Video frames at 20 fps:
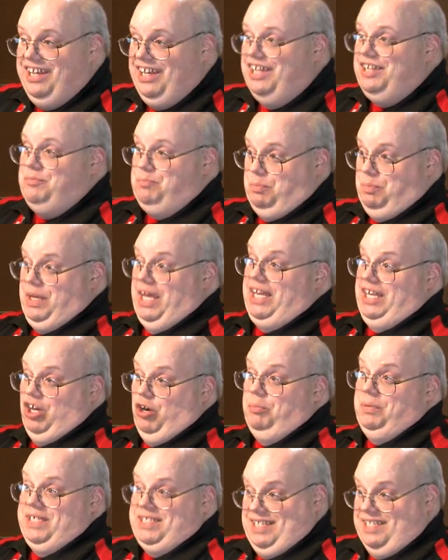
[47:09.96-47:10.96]
and, and
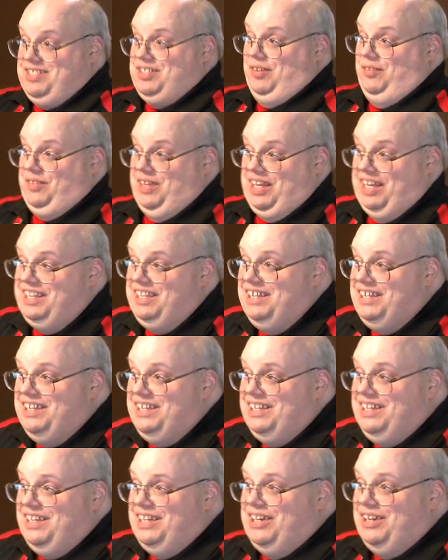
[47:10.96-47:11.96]
help me test it,
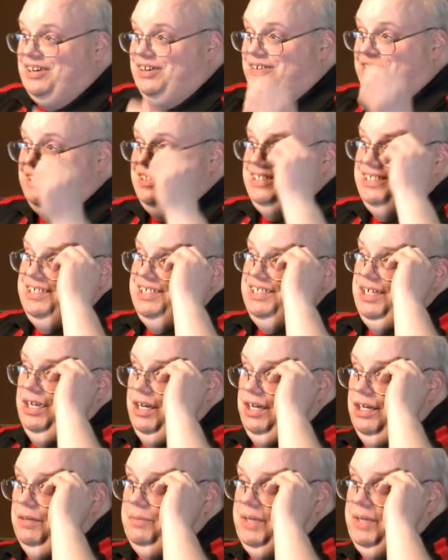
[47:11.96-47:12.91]
you know, uh,